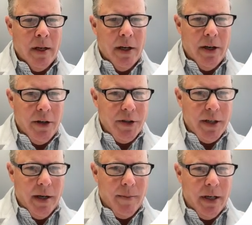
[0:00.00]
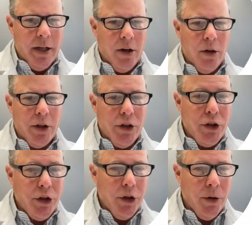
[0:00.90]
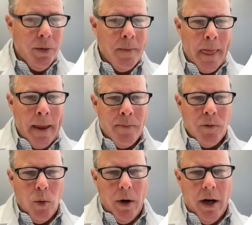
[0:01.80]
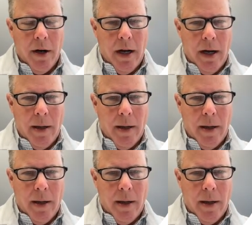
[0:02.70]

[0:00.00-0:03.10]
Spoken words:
Here's interleukin 2, where